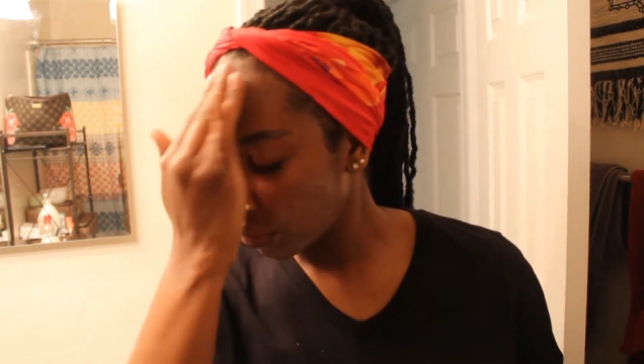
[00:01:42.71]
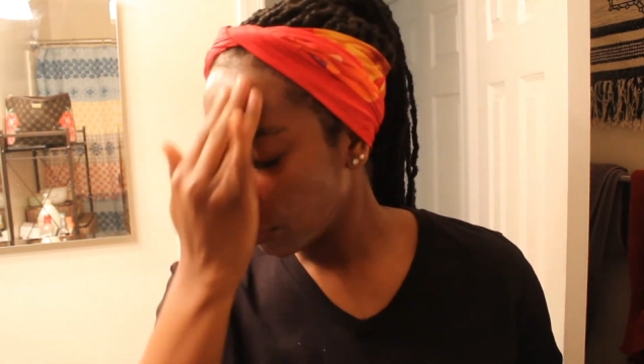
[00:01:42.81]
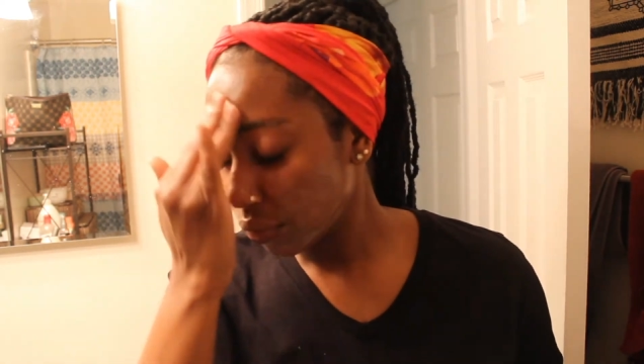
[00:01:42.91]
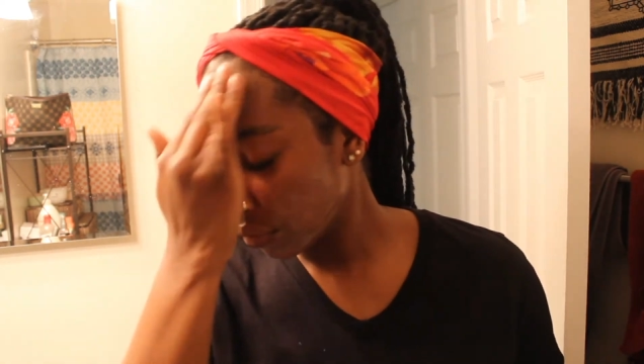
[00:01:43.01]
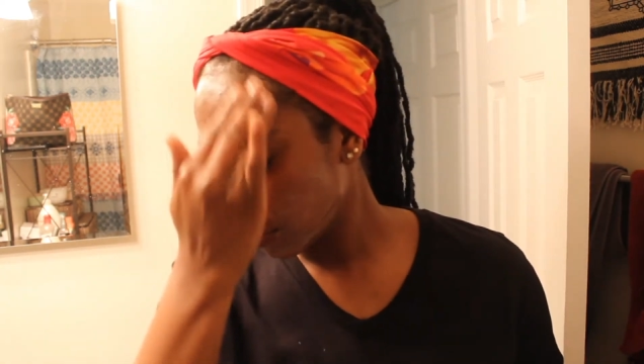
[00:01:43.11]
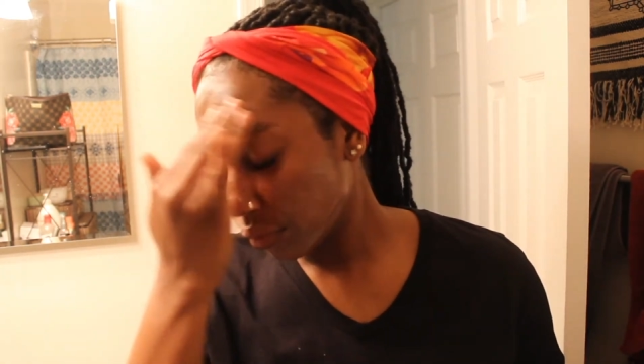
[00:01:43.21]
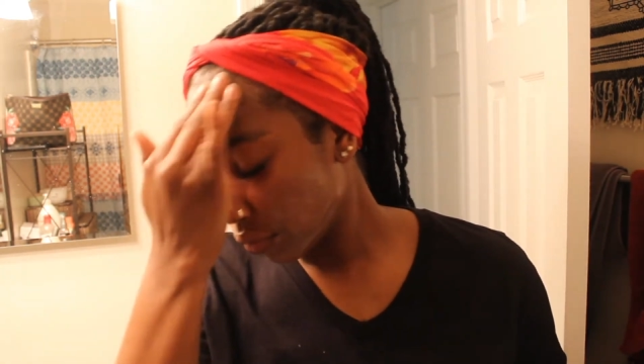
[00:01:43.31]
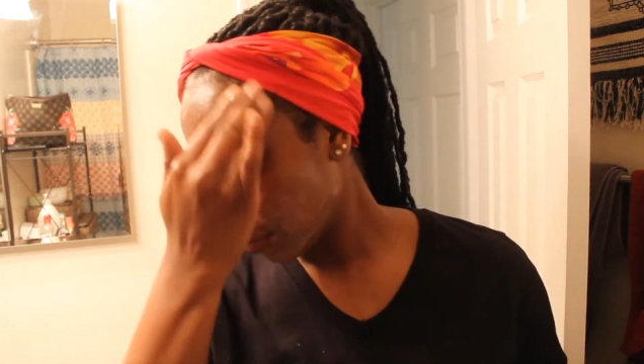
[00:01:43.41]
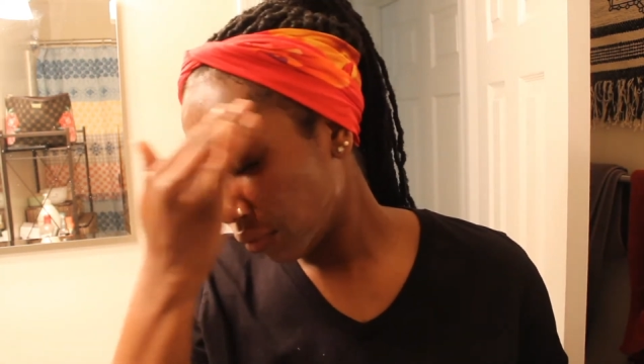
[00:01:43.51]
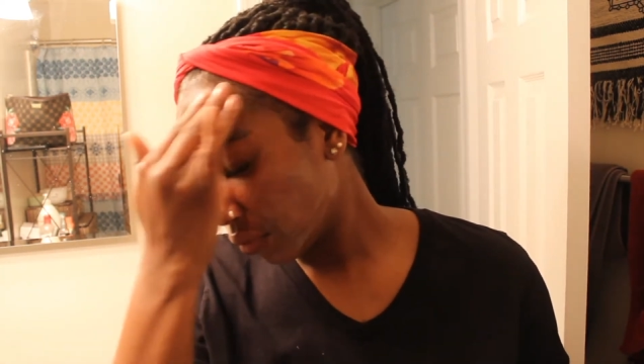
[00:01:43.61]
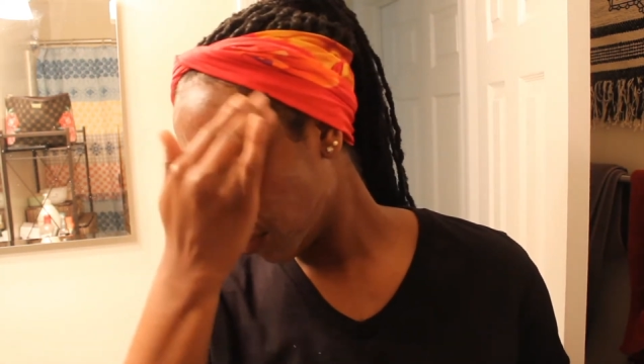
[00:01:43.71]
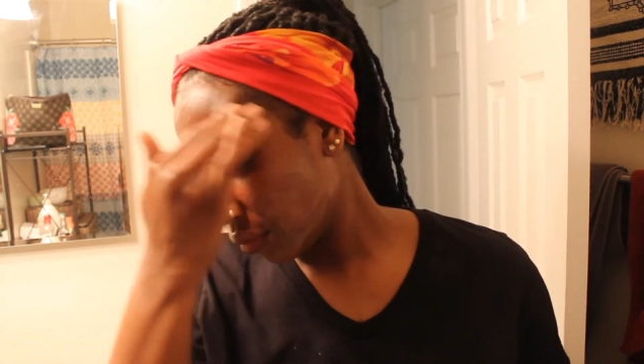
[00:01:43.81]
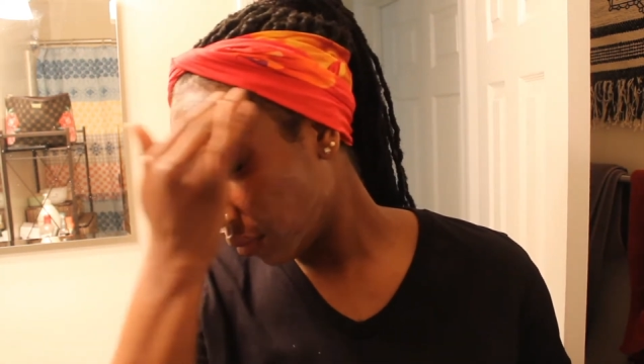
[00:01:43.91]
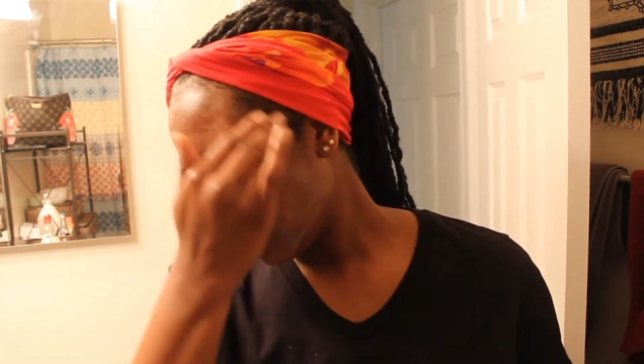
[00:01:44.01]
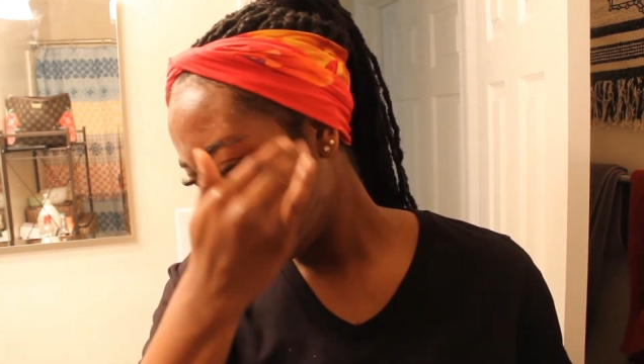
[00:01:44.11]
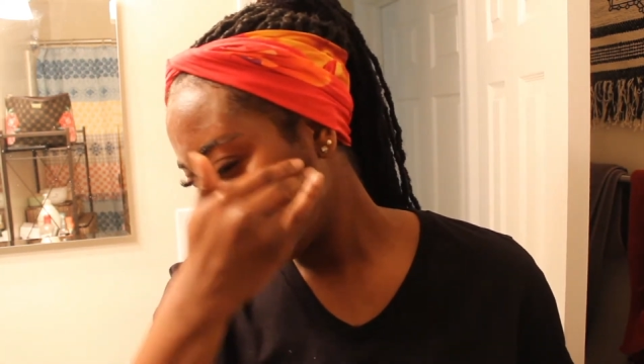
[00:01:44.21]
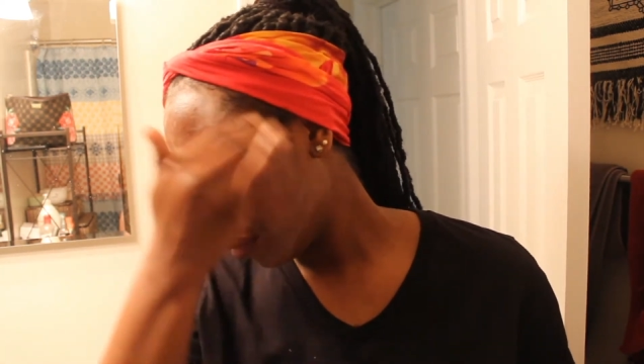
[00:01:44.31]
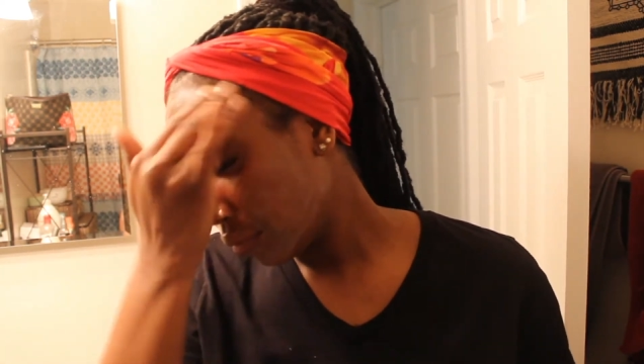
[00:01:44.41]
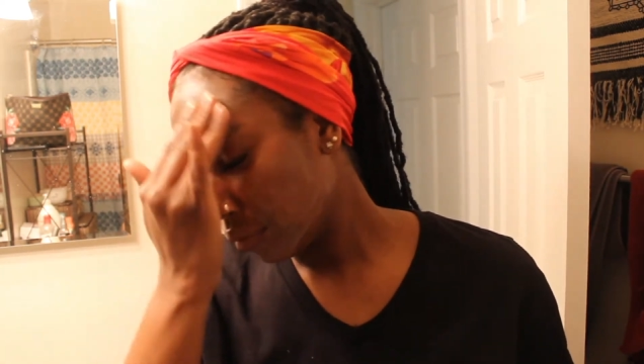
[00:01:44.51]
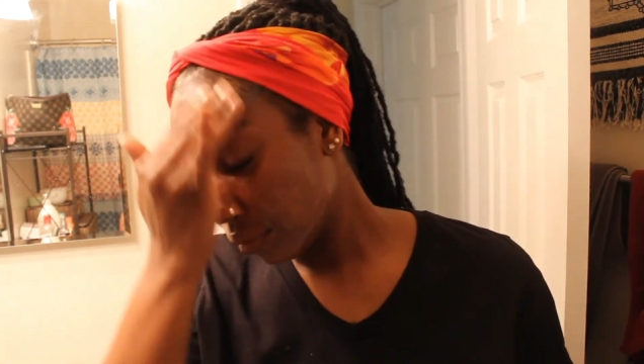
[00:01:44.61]
So in
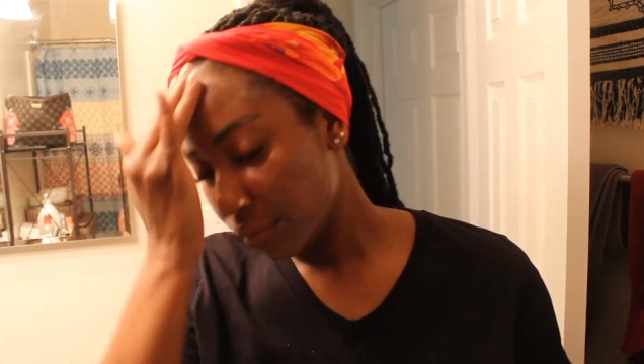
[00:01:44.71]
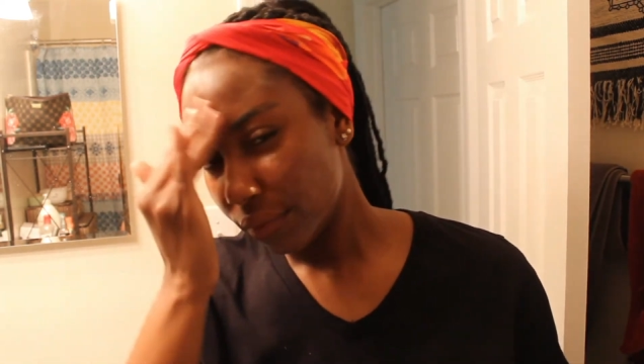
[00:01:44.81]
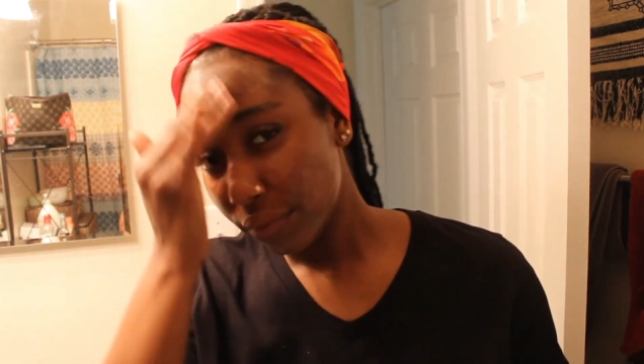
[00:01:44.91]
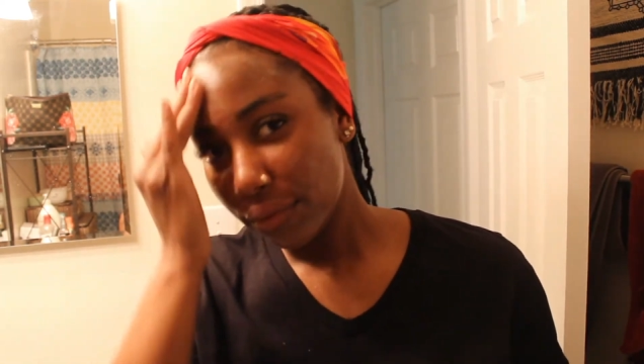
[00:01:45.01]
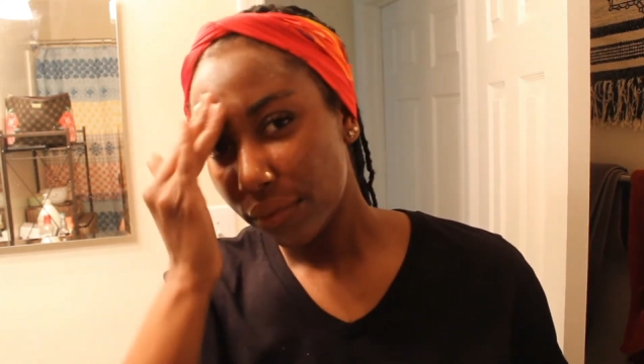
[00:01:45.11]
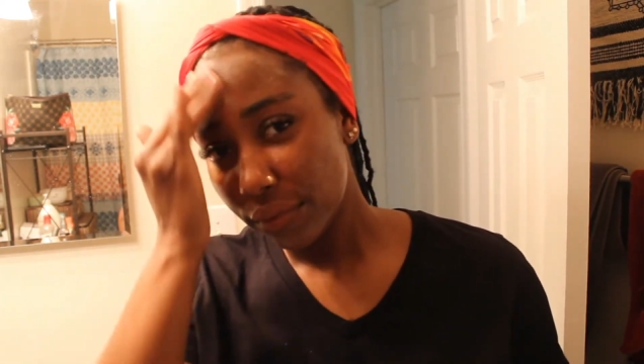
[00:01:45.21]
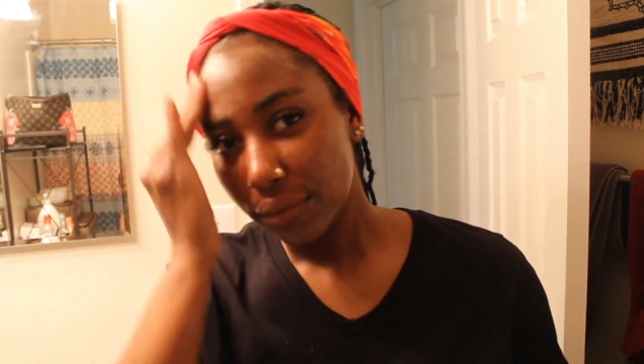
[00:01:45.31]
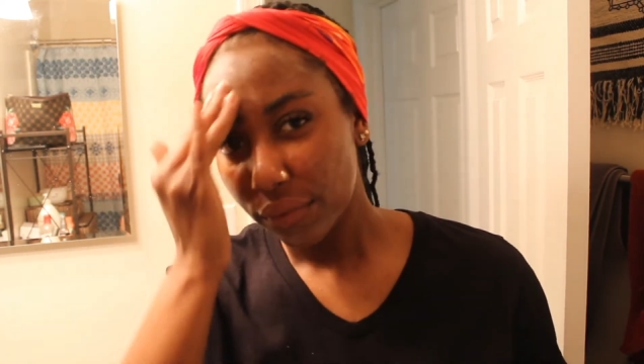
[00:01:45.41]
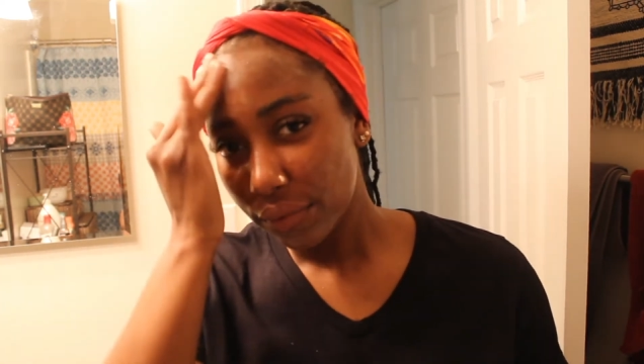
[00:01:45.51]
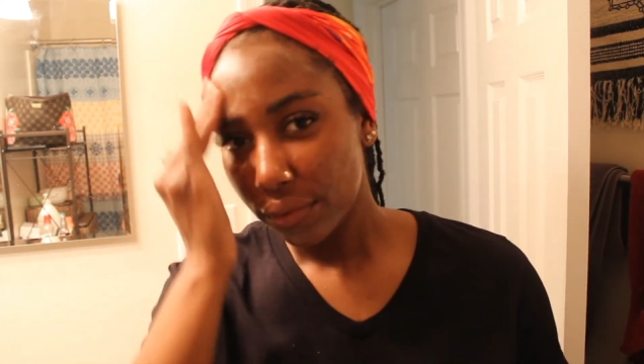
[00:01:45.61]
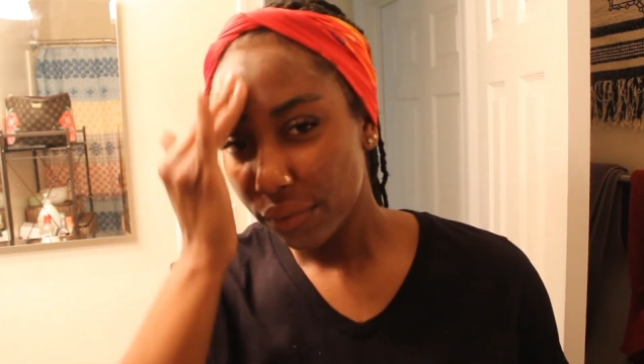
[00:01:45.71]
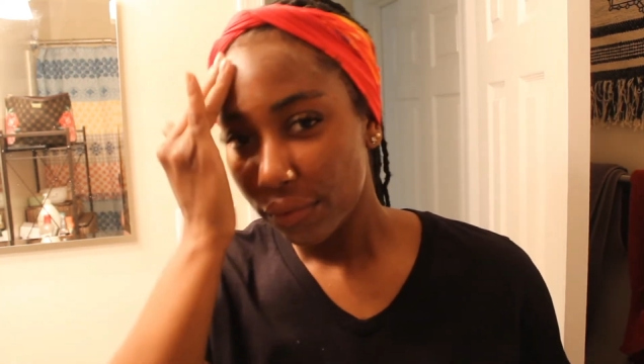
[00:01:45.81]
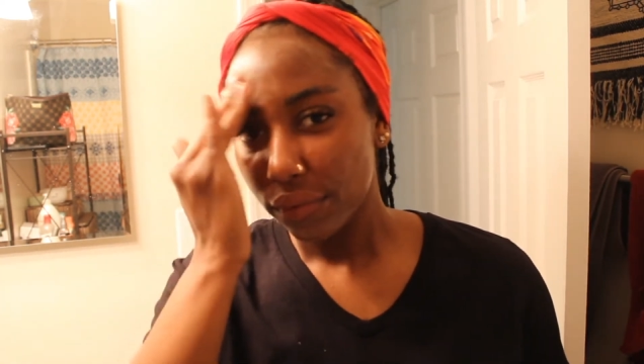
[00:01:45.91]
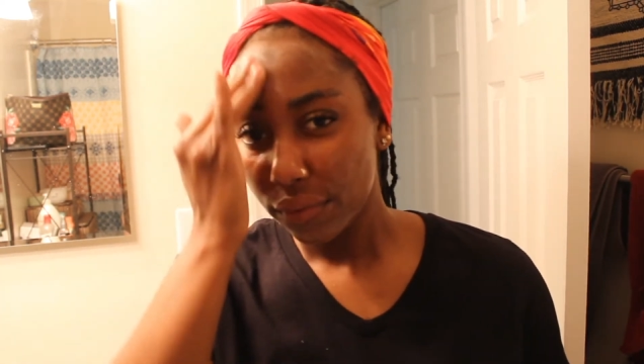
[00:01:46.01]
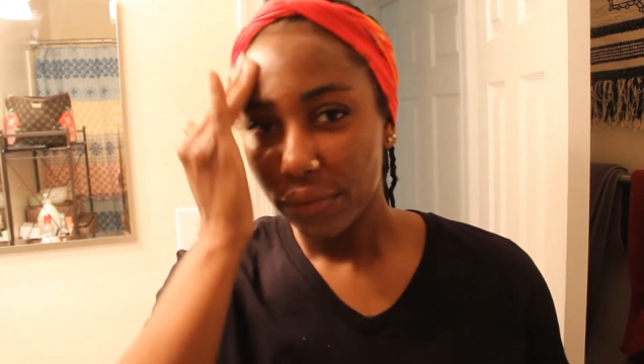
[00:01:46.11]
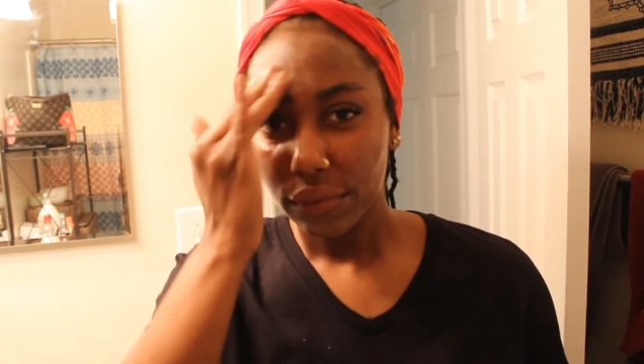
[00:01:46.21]
the sense of when I put it on my face,